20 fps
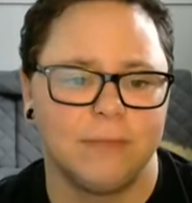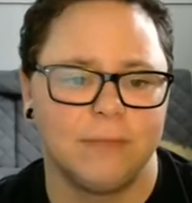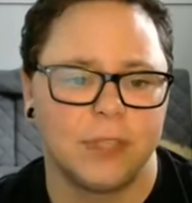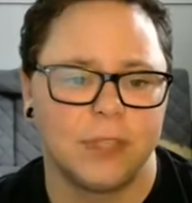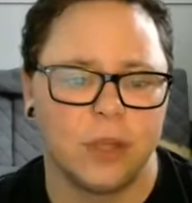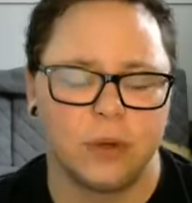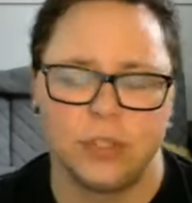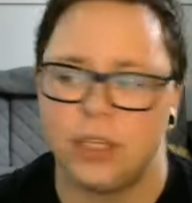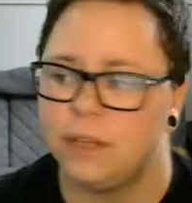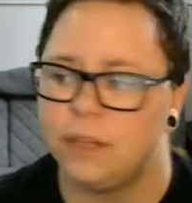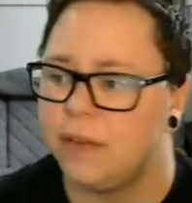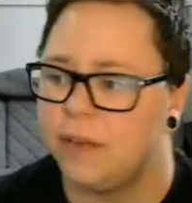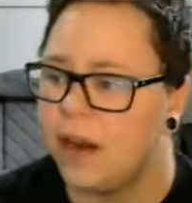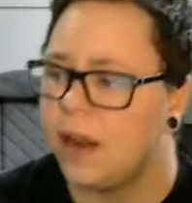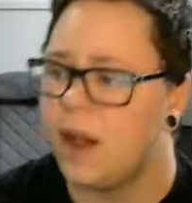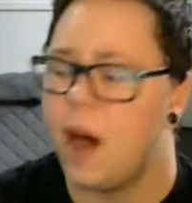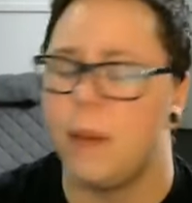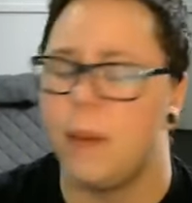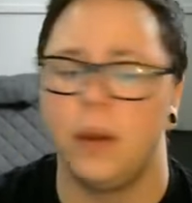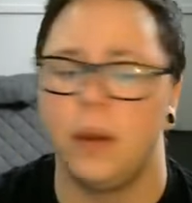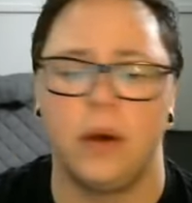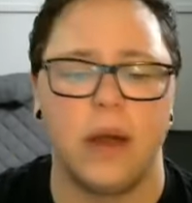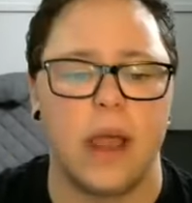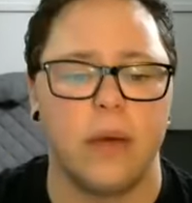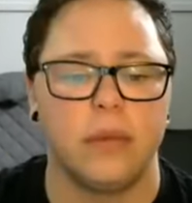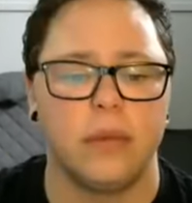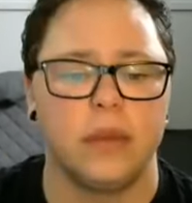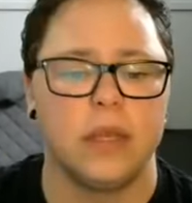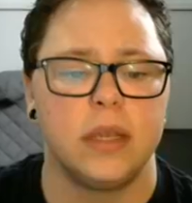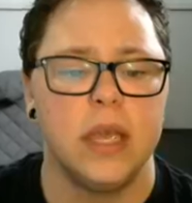So she's very common
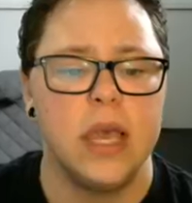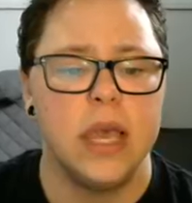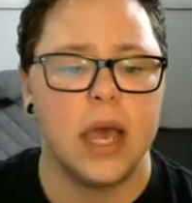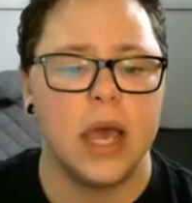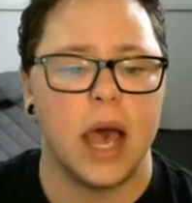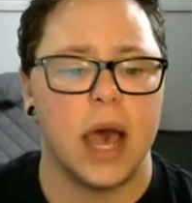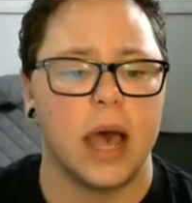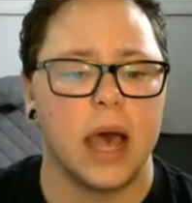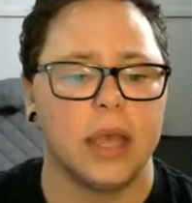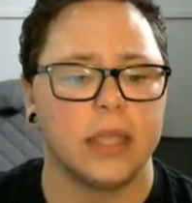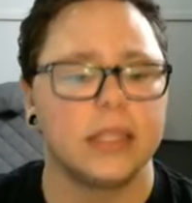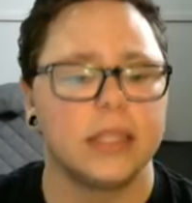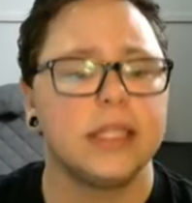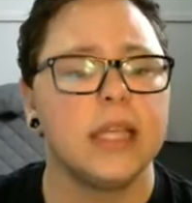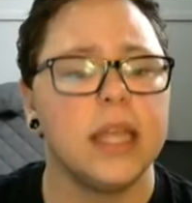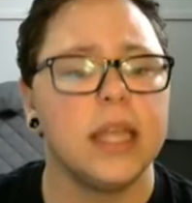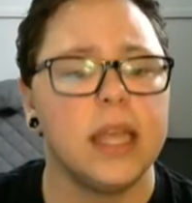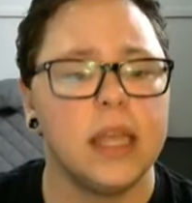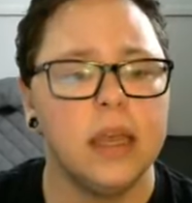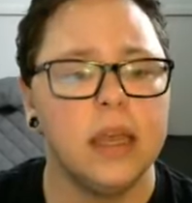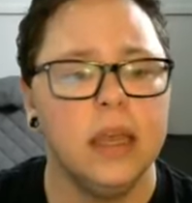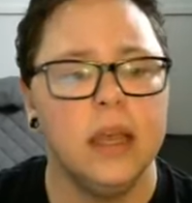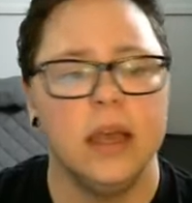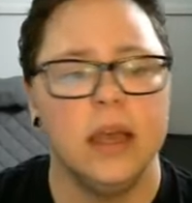around the city.